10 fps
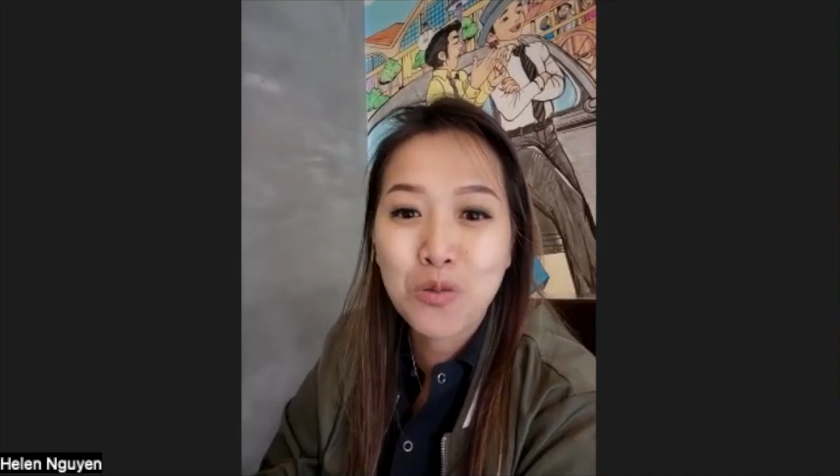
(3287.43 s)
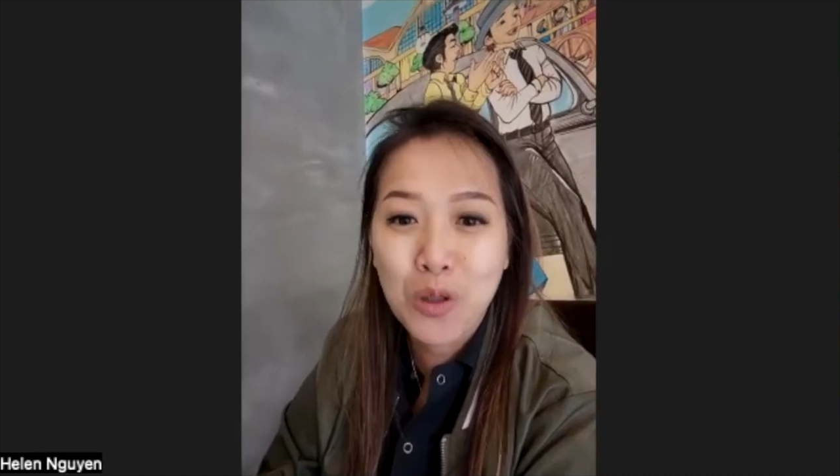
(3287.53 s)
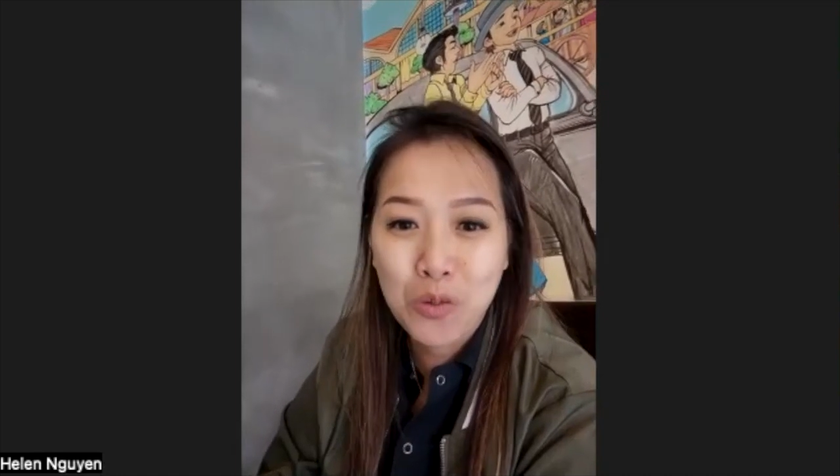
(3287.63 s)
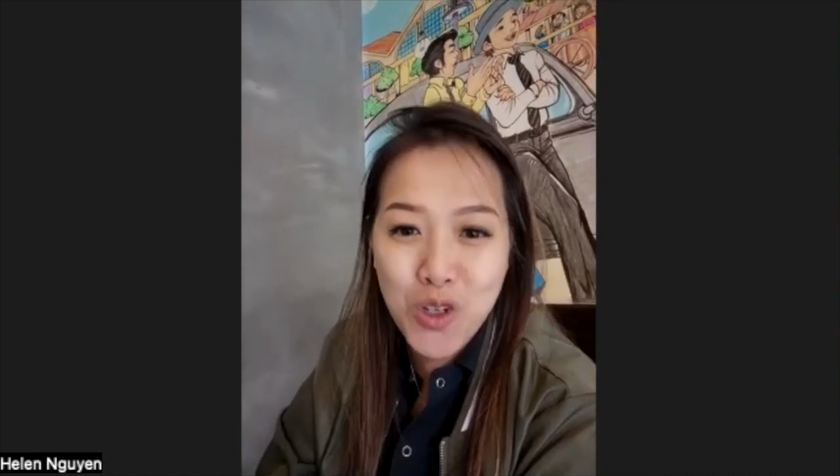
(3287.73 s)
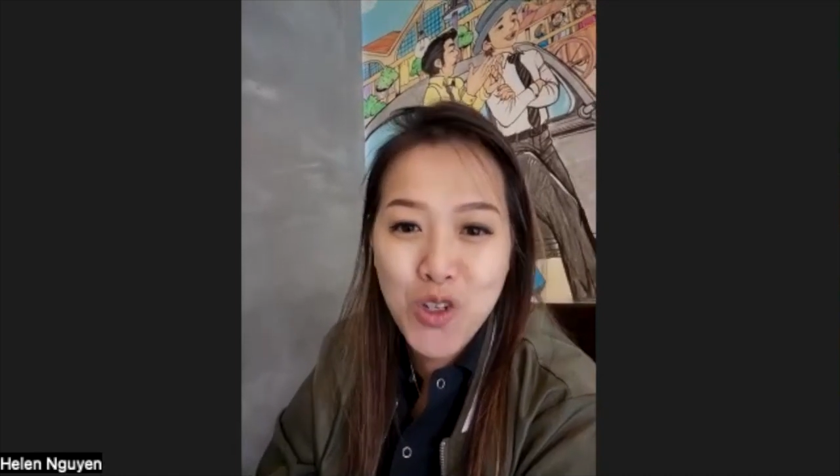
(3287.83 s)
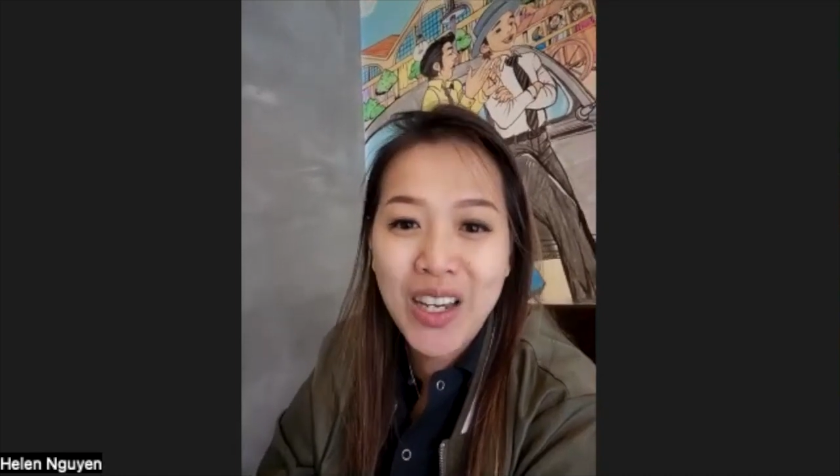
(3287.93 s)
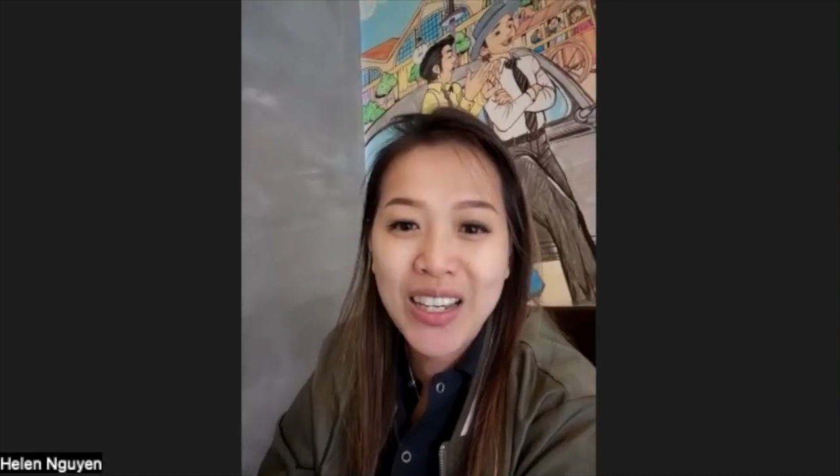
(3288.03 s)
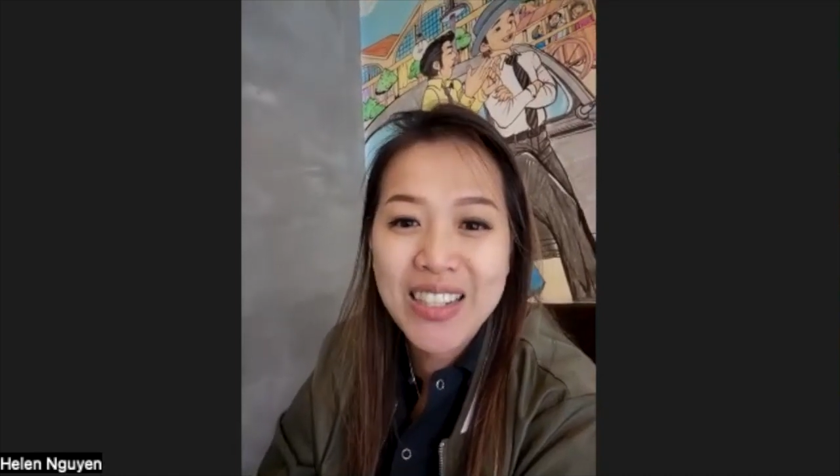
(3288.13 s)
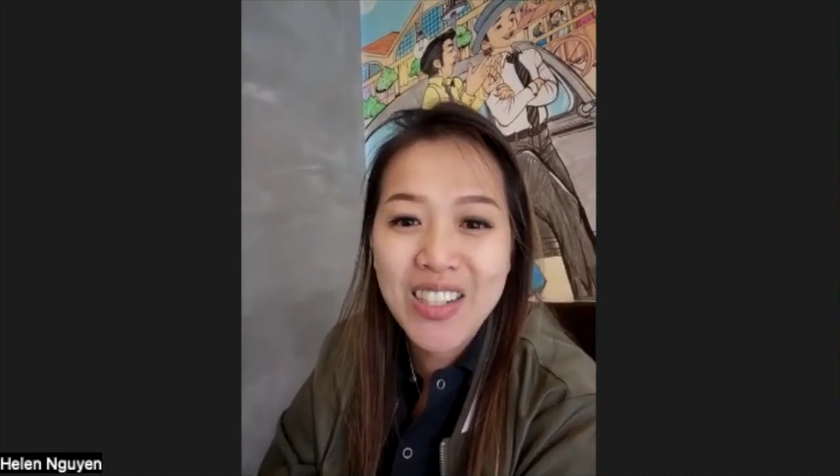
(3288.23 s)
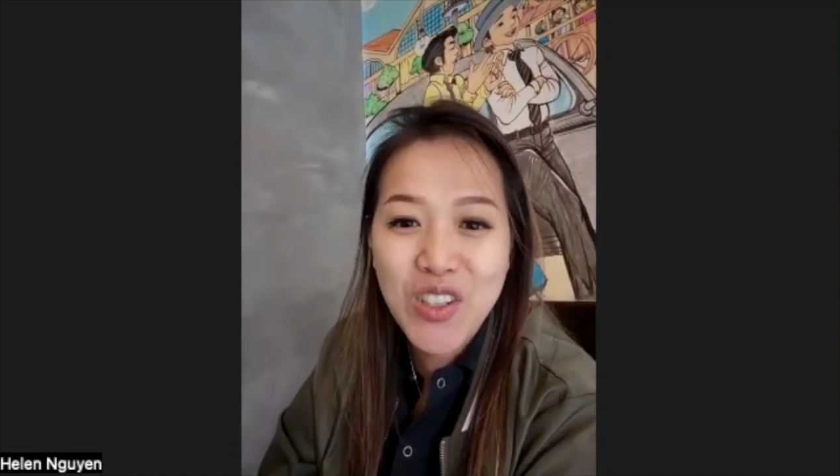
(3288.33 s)
what we're
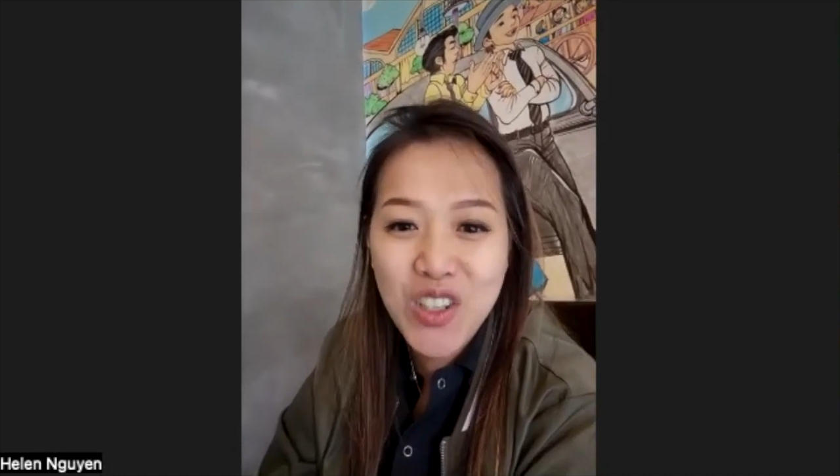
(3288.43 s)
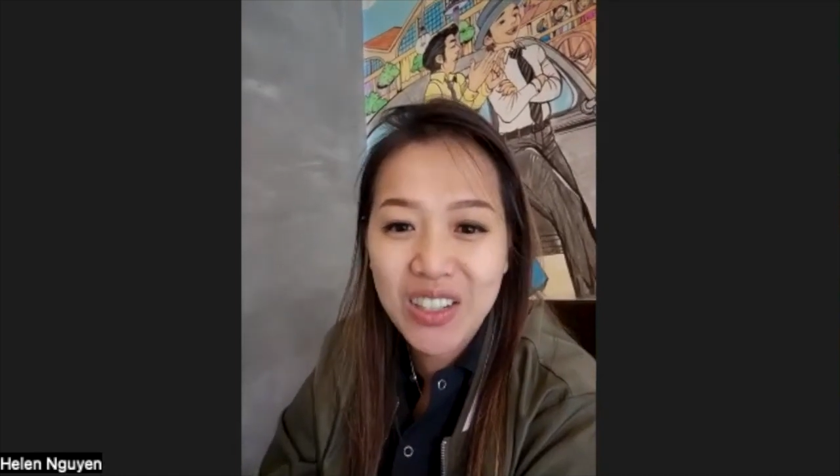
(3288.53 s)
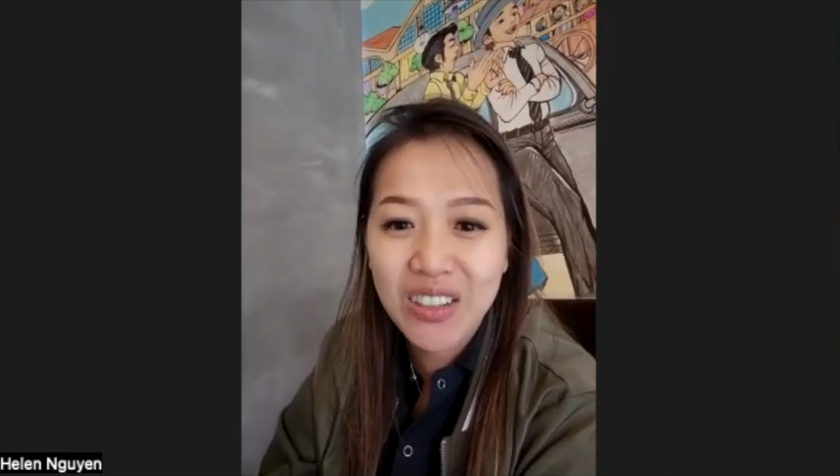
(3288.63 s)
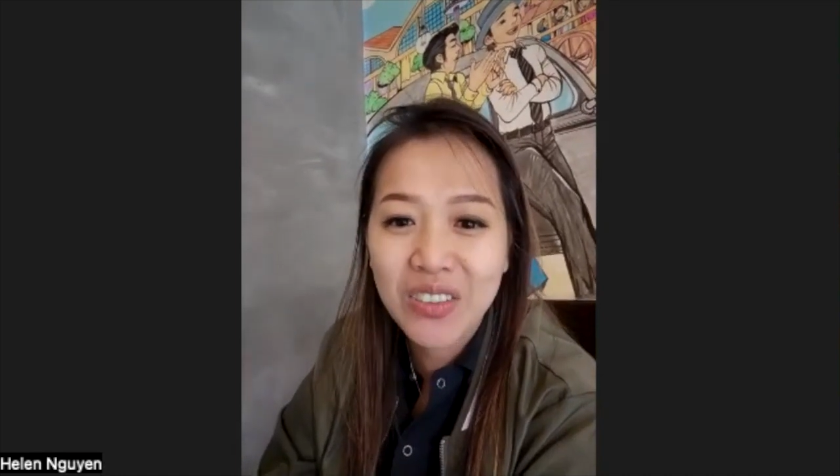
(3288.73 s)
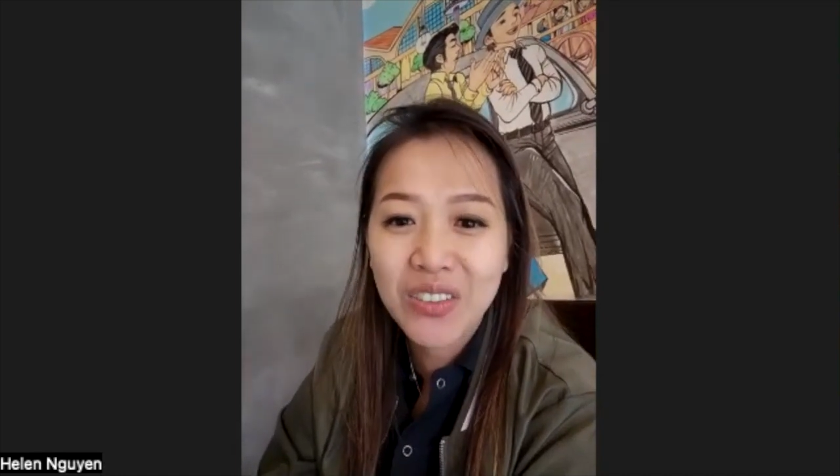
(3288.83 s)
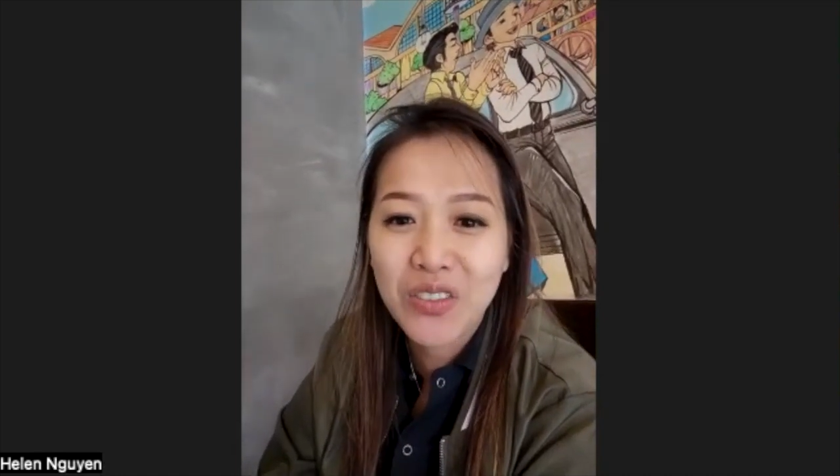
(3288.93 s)
trying to achieve